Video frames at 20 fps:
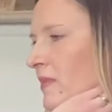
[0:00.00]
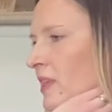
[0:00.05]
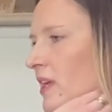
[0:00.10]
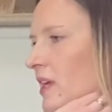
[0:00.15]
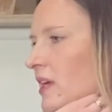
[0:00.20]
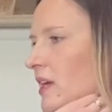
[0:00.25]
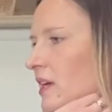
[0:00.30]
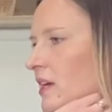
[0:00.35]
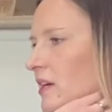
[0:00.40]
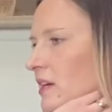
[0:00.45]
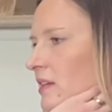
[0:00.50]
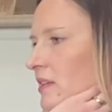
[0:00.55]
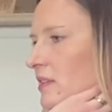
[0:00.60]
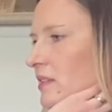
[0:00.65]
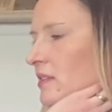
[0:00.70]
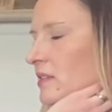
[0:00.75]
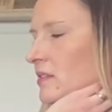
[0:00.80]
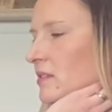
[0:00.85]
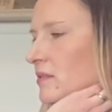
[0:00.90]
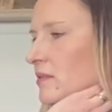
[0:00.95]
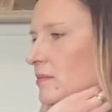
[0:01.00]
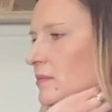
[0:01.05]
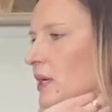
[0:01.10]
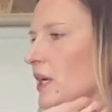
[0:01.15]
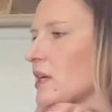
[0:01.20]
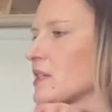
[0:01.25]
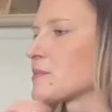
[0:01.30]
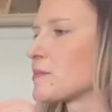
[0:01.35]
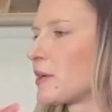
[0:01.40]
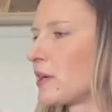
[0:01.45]
And my
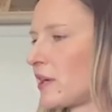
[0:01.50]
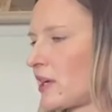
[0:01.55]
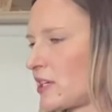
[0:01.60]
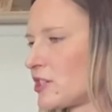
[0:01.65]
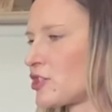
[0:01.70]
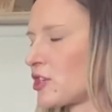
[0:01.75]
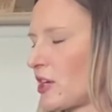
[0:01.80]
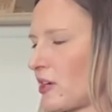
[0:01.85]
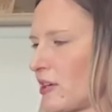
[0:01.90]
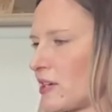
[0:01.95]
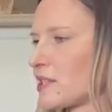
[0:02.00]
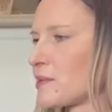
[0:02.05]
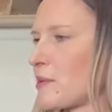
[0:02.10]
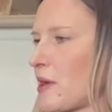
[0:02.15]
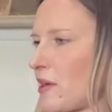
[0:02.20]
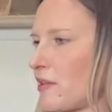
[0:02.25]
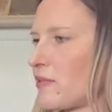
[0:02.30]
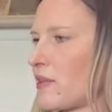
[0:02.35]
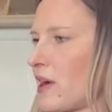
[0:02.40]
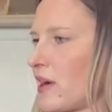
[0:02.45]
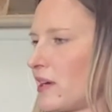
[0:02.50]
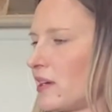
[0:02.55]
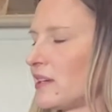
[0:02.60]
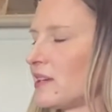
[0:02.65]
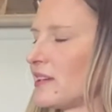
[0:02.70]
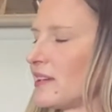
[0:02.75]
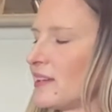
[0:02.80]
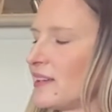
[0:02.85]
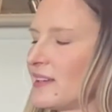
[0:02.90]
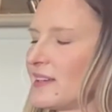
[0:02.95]
husband and I share a Spotify.
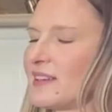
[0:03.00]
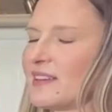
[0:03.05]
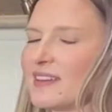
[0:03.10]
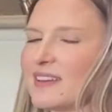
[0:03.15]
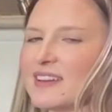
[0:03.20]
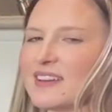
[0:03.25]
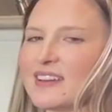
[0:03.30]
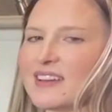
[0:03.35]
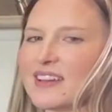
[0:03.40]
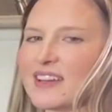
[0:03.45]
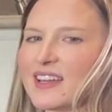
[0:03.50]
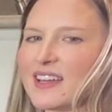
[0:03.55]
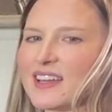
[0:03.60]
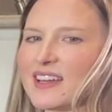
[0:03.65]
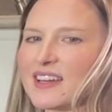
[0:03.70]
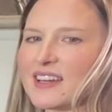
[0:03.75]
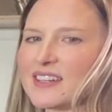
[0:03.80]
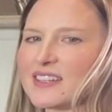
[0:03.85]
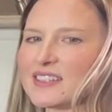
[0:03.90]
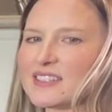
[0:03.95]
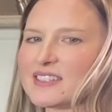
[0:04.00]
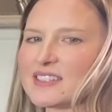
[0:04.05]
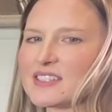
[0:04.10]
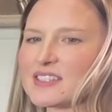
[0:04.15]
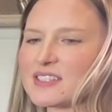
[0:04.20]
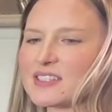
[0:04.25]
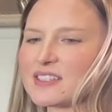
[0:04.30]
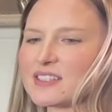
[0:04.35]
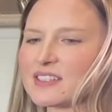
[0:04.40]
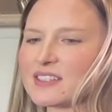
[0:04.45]
And
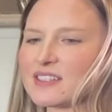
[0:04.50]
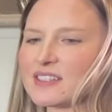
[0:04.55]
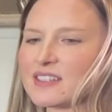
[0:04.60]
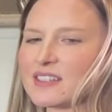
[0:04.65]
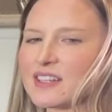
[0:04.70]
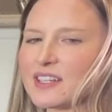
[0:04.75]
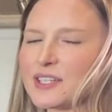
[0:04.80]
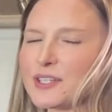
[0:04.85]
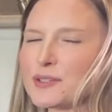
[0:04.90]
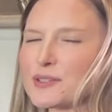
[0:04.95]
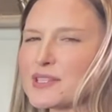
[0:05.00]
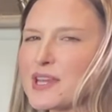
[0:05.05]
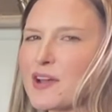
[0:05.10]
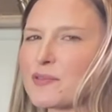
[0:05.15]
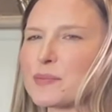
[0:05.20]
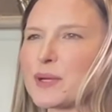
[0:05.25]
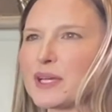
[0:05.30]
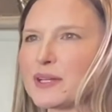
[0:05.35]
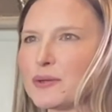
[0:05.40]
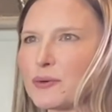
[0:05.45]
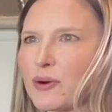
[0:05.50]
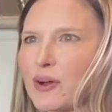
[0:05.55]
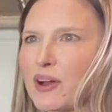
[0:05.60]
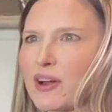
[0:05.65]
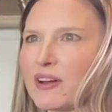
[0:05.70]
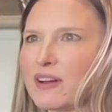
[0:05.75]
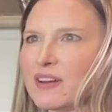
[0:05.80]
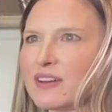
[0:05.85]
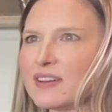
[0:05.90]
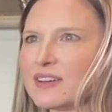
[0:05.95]
I used to have
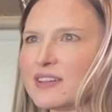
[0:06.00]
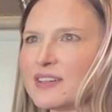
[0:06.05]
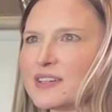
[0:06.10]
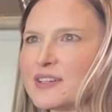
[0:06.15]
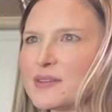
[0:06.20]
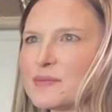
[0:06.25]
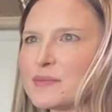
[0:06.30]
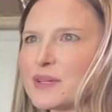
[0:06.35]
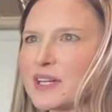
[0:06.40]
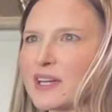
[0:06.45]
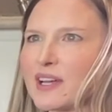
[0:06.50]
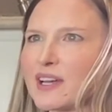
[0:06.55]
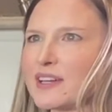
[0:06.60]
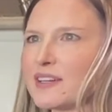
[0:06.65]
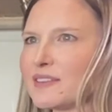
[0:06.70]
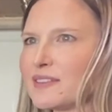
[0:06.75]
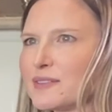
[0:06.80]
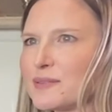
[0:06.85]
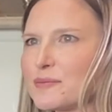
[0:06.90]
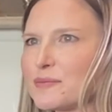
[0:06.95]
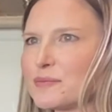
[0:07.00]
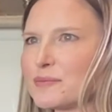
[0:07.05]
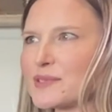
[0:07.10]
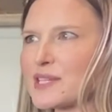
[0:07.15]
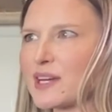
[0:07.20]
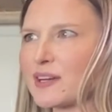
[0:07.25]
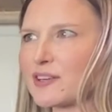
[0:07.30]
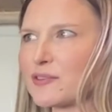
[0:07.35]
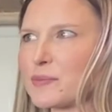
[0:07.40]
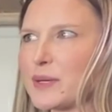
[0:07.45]
Pandora, but I got
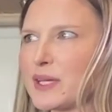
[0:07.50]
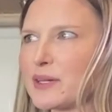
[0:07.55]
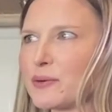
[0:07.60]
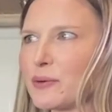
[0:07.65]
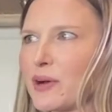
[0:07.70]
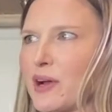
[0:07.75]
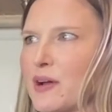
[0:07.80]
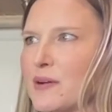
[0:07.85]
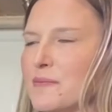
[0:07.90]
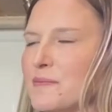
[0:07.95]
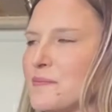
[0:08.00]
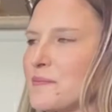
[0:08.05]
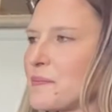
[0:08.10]
tired of Pandora.